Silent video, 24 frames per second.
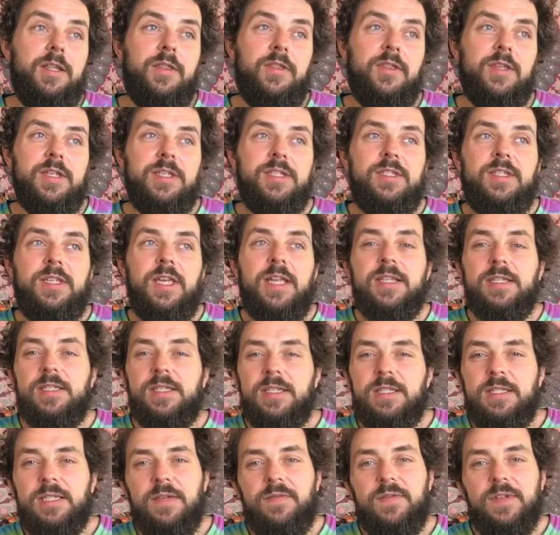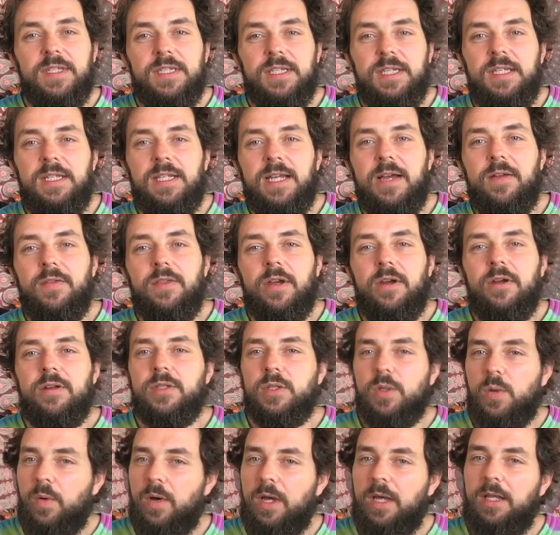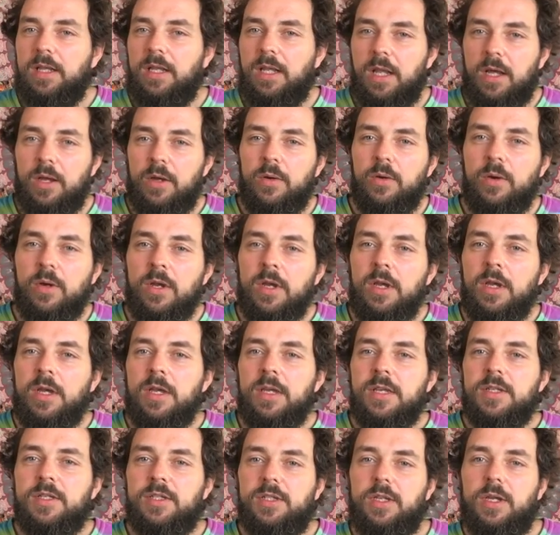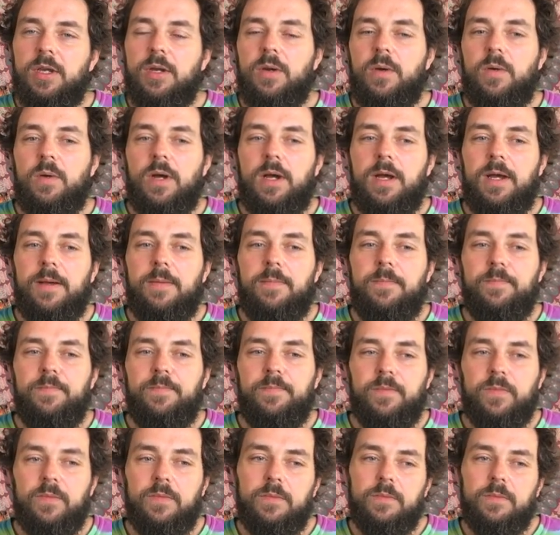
the sensitivity down there is quite low, so